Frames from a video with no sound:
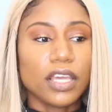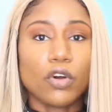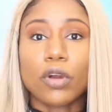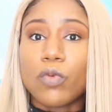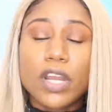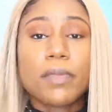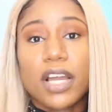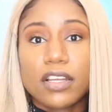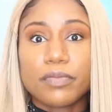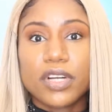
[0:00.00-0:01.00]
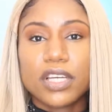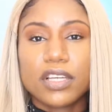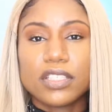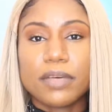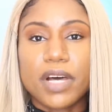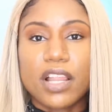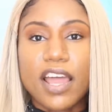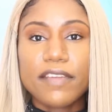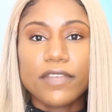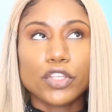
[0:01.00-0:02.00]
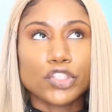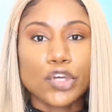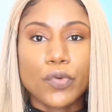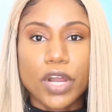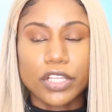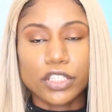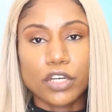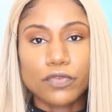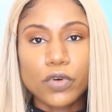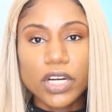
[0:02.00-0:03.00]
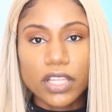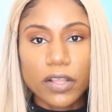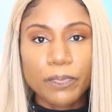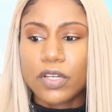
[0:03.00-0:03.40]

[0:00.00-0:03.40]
or what am I going to bring into my life? So on and so forth.